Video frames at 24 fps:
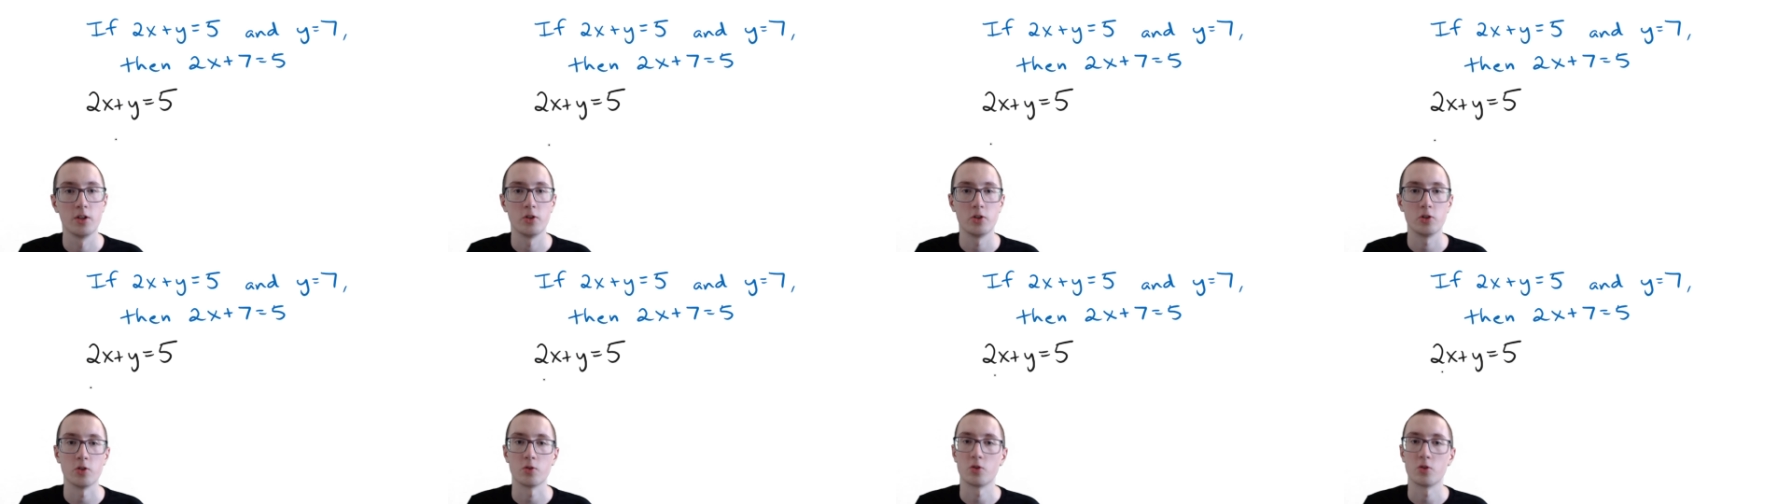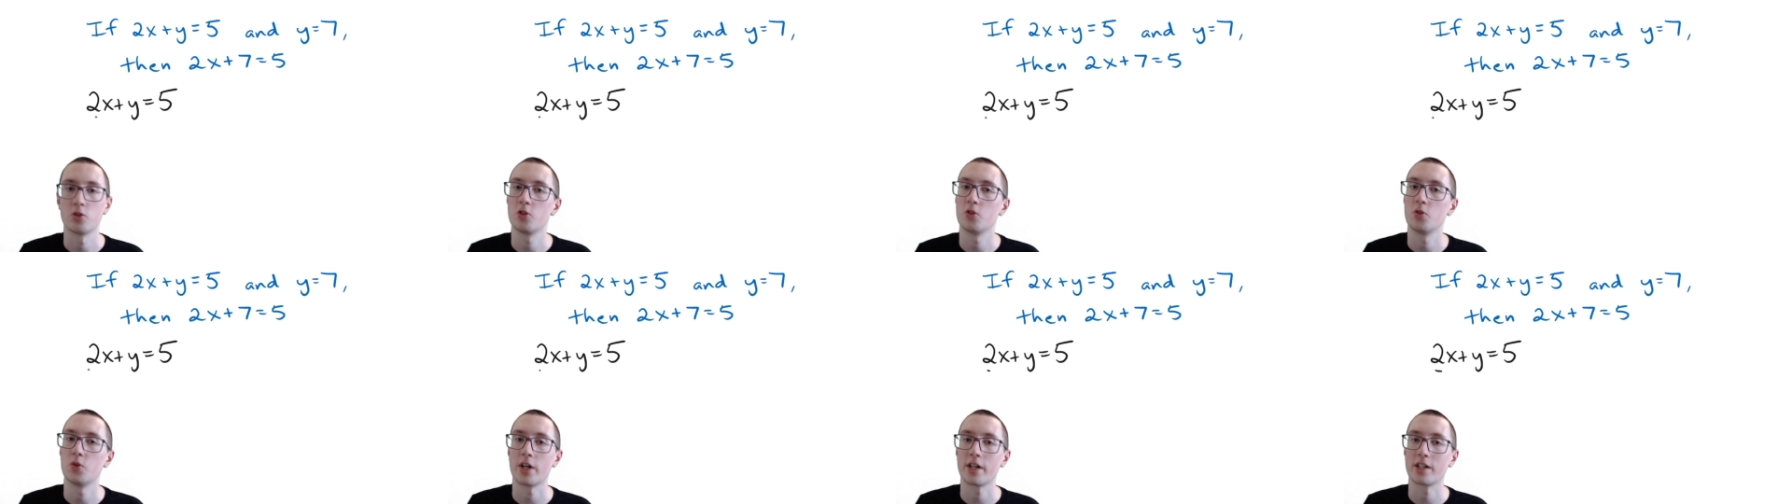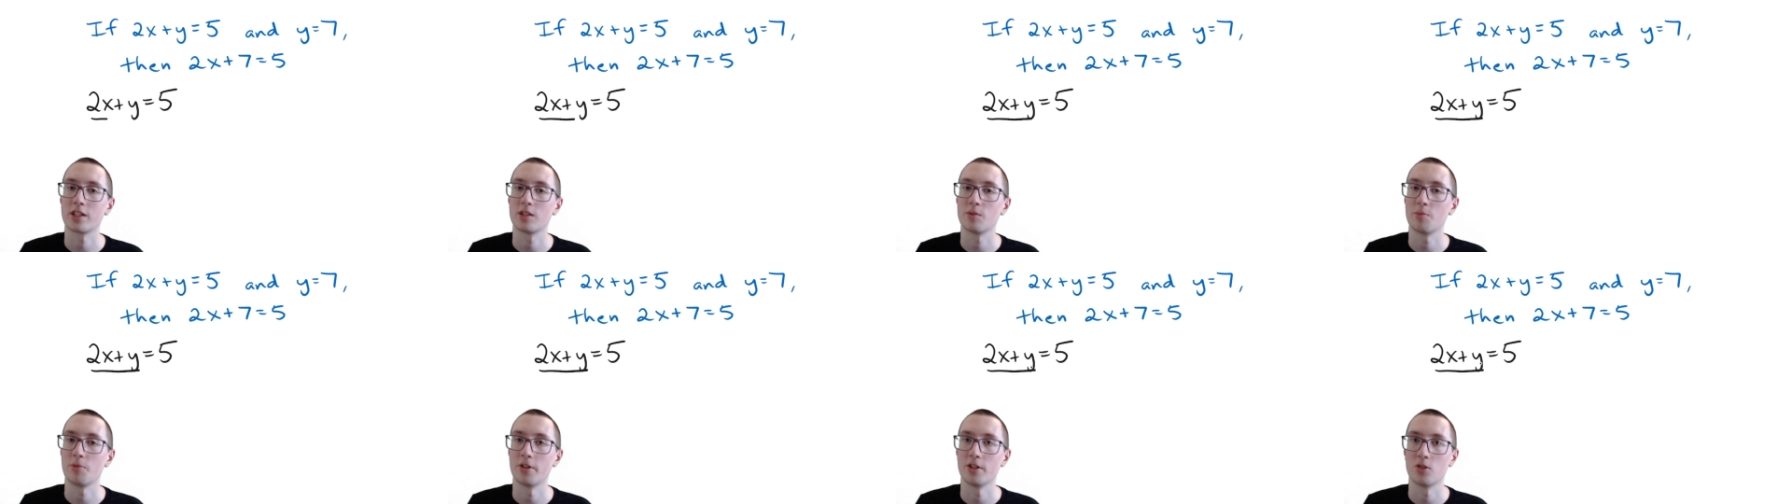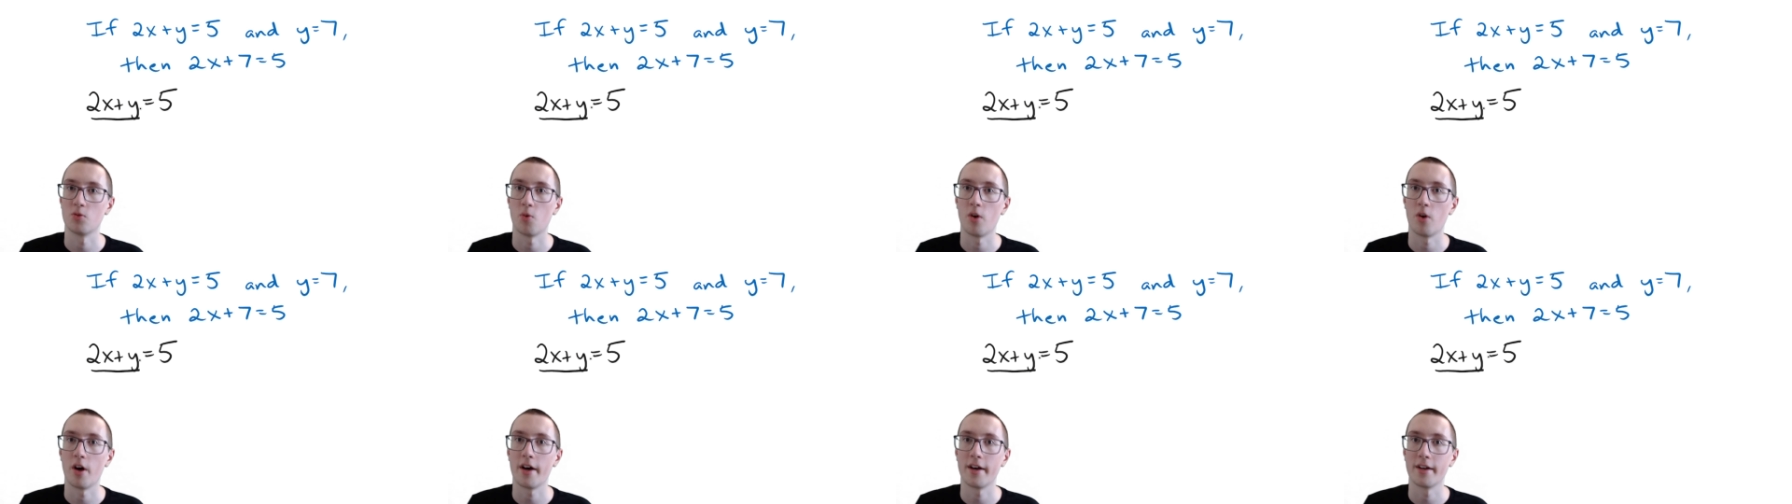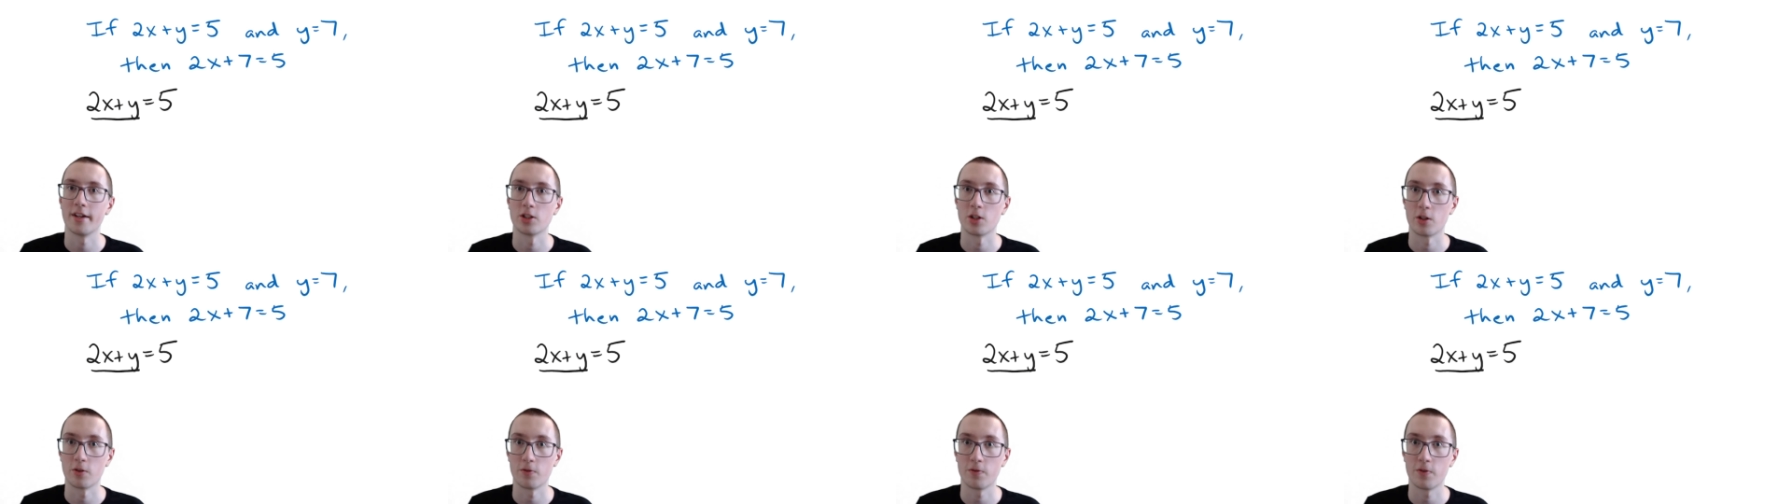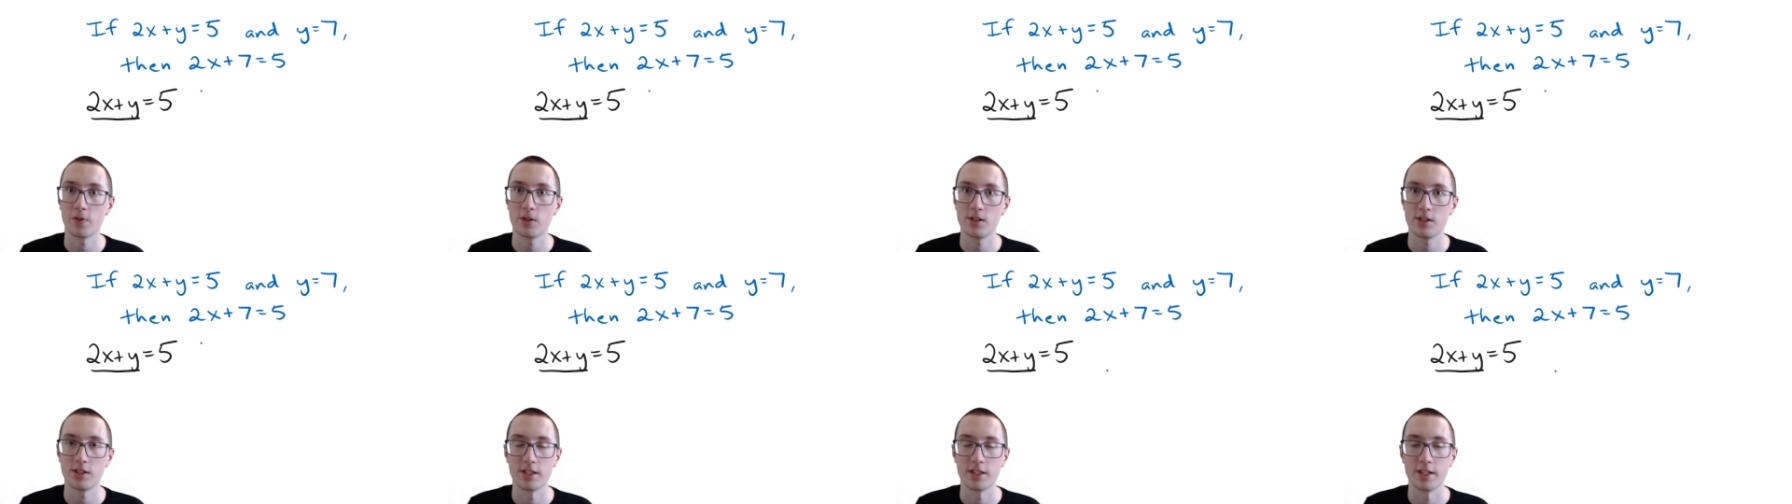so 2x plus y is our
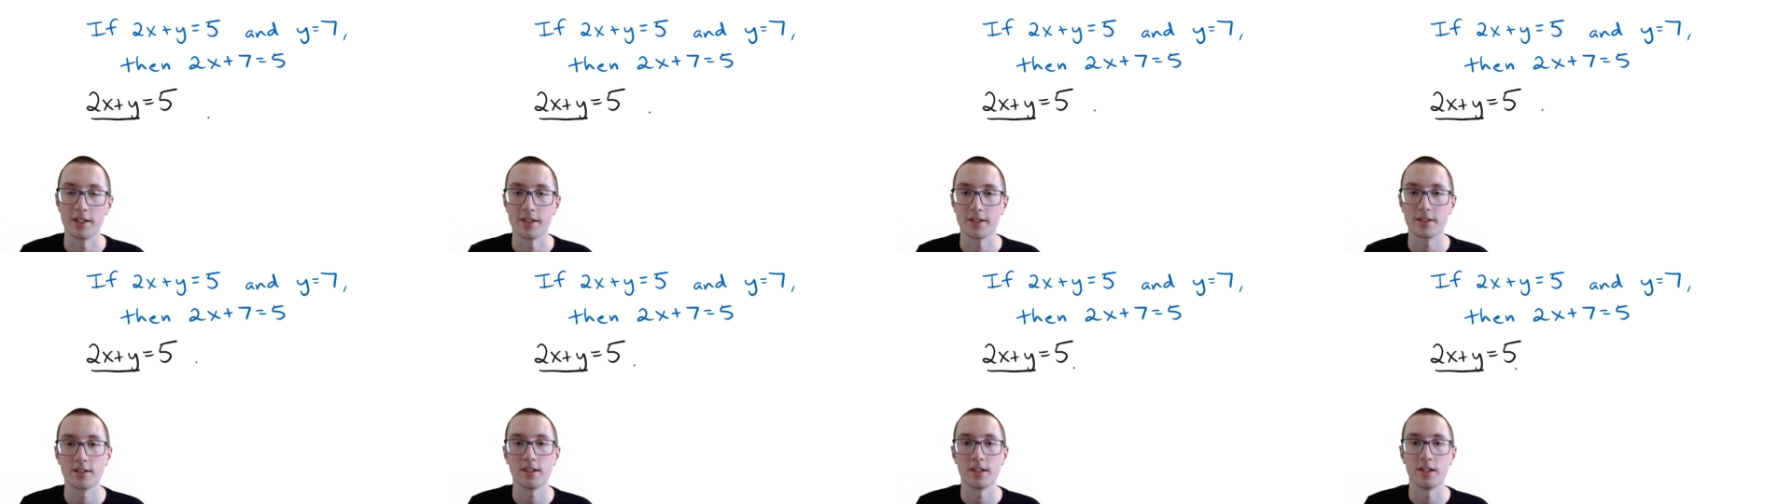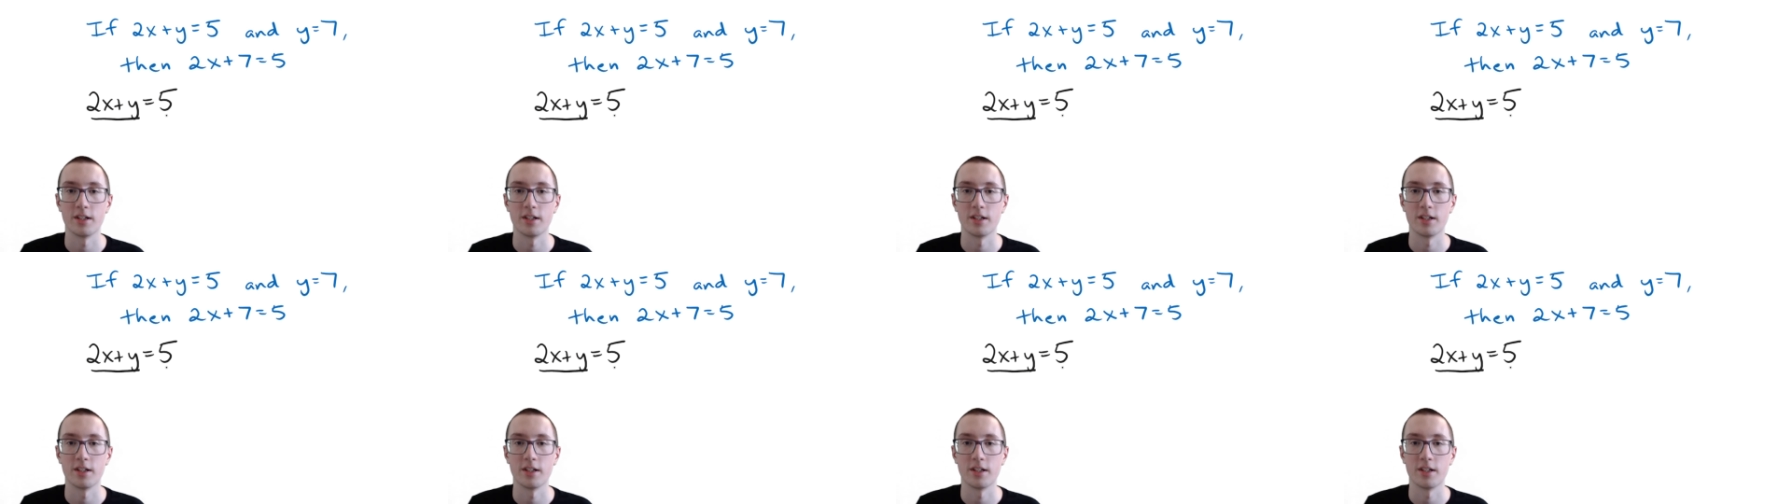first thing,